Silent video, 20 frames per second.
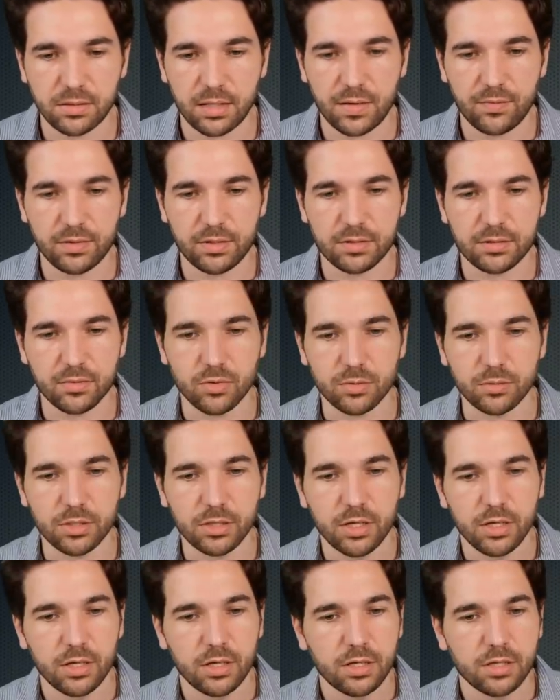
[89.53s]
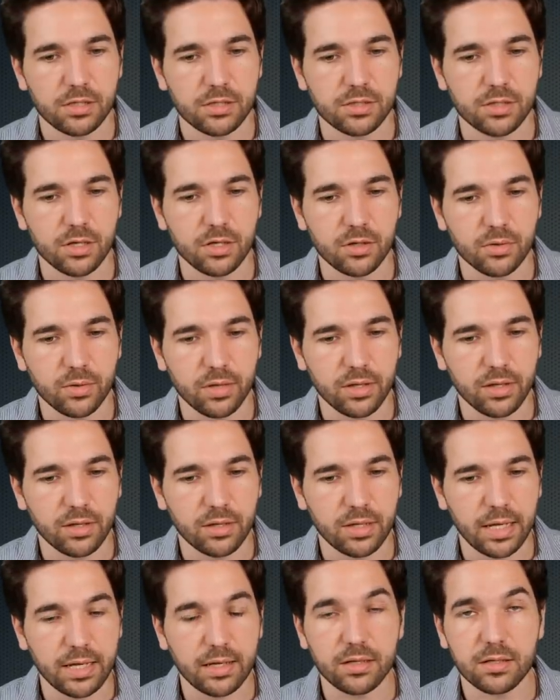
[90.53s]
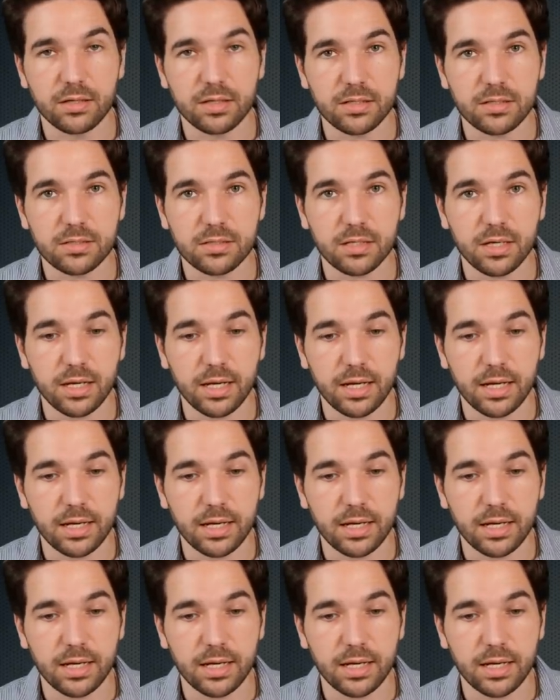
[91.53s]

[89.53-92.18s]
Everything's normal. So thank goodness